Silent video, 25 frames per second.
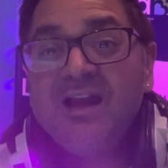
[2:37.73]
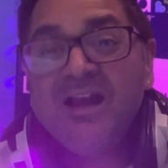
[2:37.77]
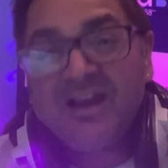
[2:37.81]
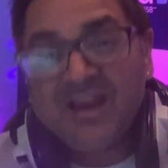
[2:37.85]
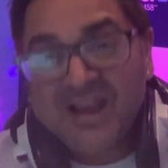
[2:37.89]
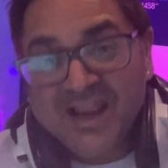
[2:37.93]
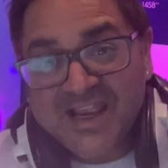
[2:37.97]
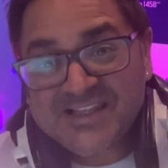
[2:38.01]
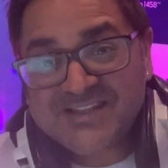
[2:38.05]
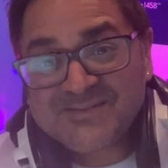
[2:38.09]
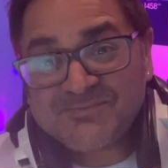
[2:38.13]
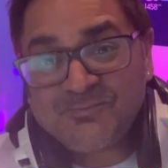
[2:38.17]

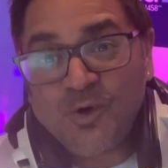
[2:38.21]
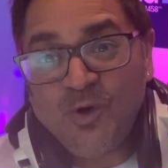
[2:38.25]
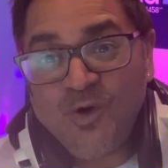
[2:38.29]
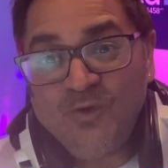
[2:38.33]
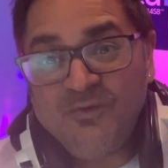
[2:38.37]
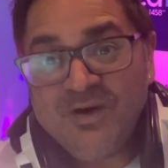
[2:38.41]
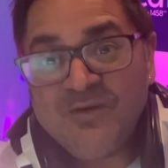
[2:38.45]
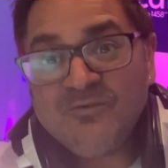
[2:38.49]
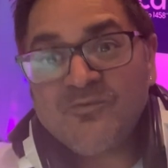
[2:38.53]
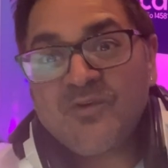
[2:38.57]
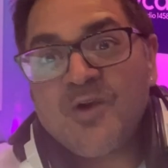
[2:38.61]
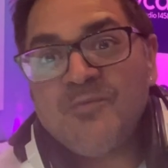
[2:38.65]
it's more
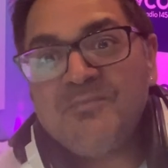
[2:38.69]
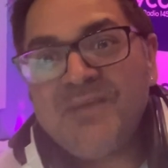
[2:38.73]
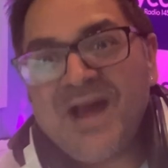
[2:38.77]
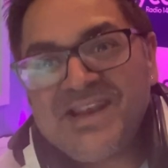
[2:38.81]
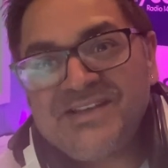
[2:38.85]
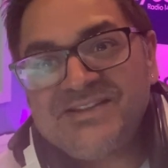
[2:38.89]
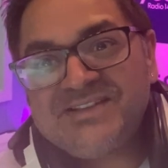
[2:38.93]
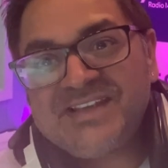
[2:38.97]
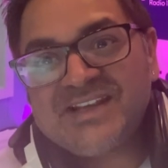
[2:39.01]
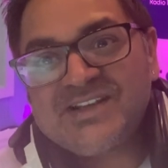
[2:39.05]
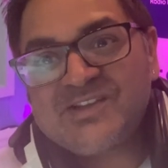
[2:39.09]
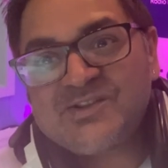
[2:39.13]
of a
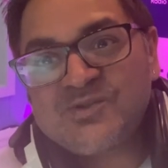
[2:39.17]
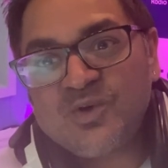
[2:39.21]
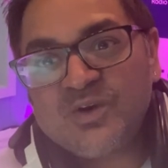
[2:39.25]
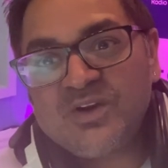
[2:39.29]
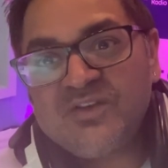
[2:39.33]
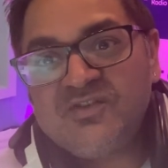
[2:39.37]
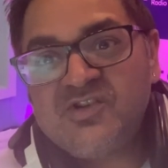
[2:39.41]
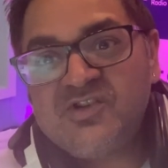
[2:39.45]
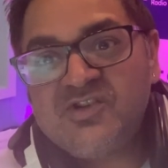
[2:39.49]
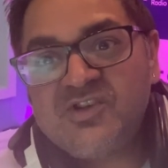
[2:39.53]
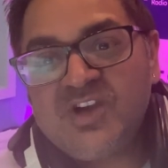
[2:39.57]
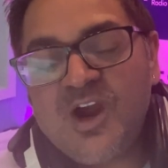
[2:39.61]
romantic sort
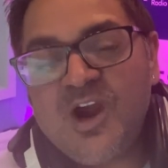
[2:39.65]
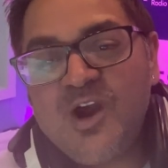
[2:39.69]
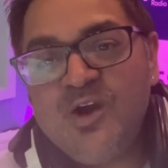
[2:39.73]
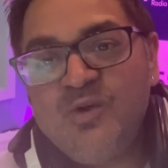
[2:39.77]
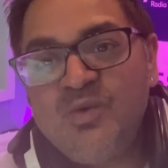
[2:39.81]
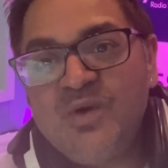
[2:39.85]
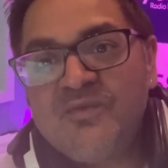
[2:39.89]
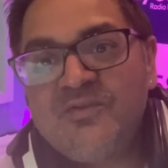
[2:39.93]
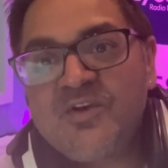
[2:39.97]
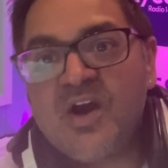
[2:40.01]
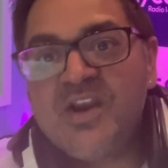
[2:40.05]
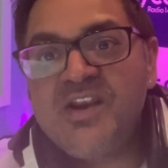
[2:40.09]
of show.
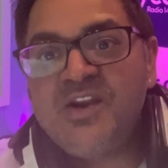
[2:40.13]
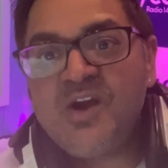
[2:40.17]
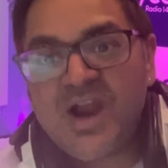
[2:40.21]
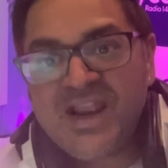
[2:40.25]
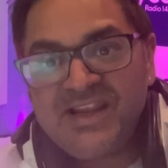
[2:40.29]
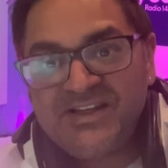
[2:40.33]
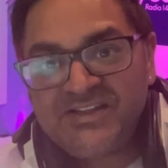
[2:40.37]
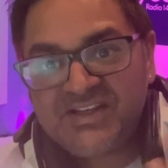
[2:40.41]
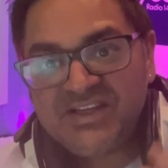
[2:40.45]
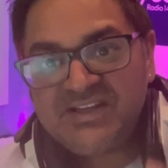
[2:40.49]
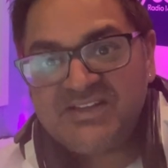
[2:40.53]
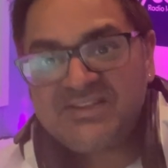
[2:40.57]
We've got a
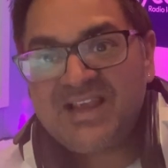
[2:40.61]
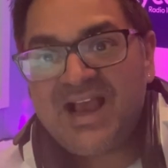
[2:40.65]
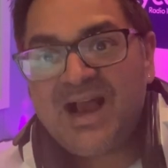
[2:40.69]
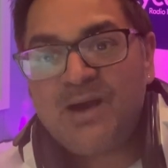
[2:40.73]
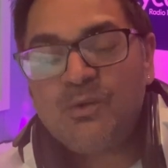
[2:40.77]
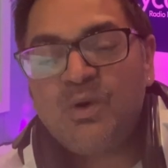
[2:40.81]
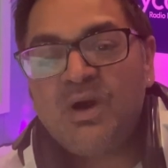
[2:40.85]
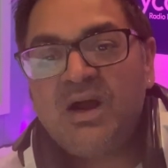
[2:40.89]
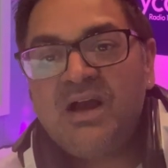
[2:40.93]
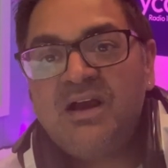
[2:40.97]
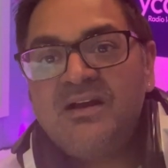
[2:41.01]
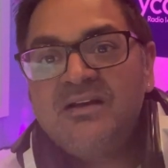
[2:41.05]
90s
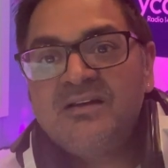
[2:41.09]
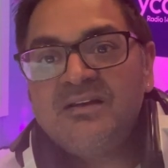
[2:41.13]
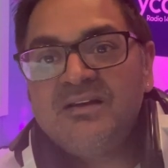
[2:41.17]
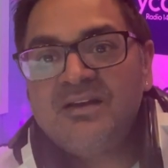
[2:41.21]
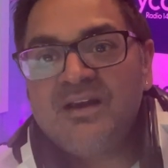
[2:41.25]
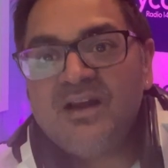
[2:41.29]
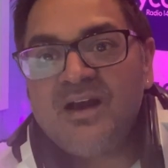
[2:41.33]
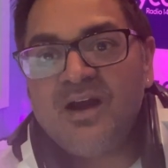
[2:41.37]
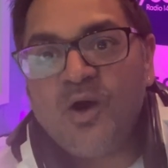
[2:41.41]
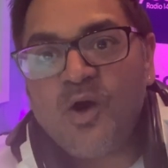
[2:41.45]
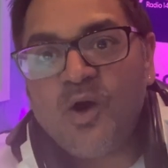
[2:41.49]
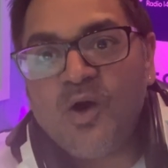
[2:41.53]
hour
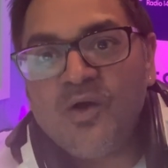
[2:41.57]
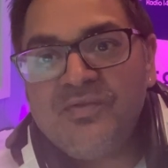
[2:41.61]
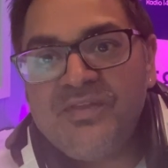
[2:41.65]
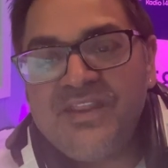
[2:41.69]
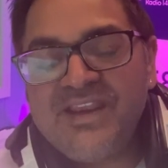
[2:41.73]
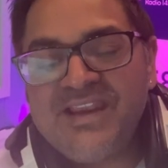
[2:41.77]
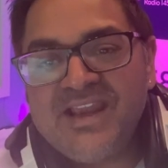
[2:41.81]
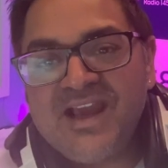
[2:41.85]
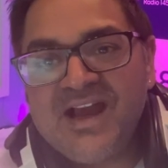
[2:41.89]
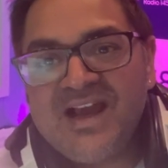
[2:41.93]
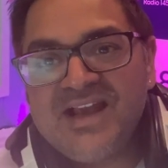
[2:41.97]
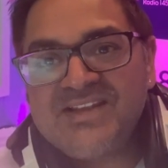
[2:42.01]
on
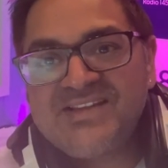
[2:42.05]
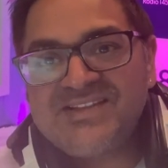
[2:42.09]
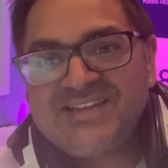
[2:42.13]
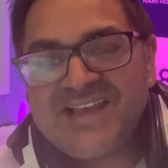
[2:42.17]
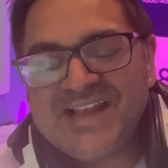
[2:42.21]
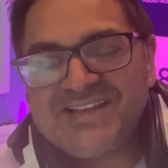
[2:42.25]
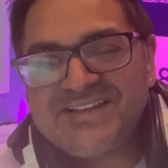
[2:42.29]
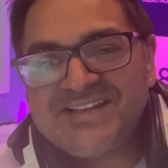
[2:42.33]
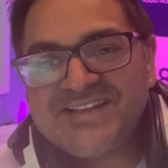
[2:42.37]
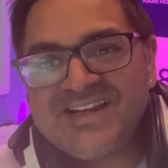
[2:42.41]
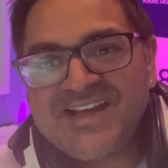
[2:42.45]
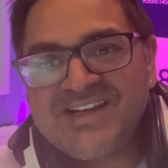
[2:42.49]
the
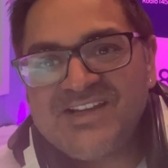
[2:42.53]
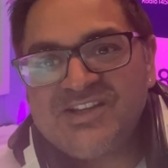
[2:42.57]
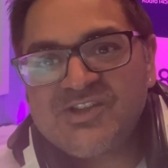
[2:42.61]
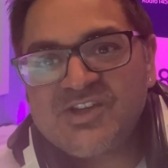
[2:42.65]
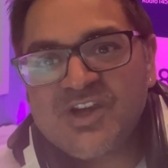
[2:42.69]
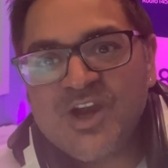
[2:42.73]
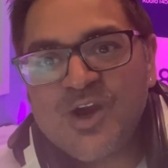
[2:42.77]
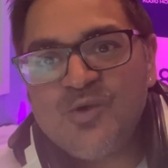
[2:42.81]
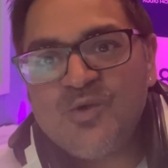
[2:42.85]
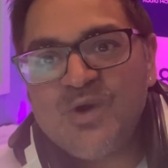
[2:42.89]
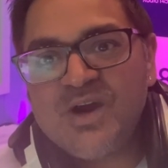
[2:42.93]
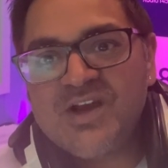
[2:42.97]
Saturday
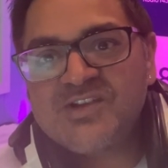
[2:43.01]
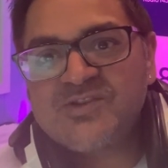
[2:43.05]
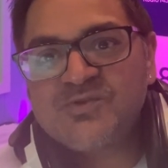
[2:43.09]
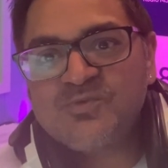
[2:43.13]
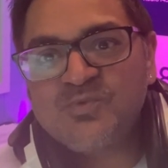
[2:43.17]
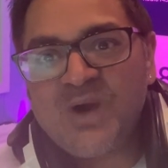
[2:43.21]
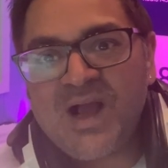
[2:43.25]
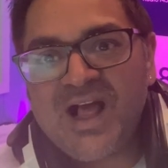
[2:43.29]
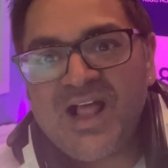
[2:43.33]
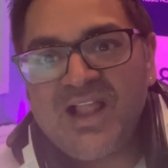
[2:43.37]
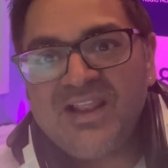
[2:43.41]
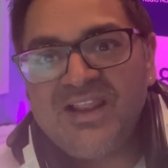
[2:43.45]
show as
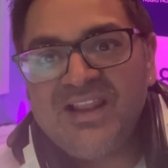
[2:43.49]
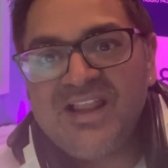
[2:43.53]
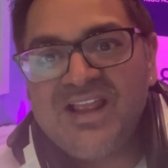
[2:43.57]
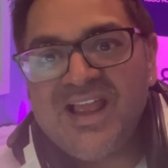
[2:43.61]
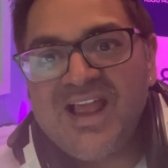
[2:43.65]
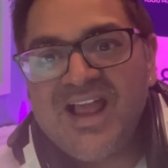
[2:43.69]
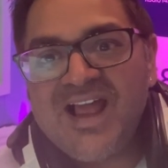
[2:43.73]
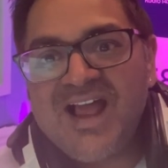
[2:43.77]
well.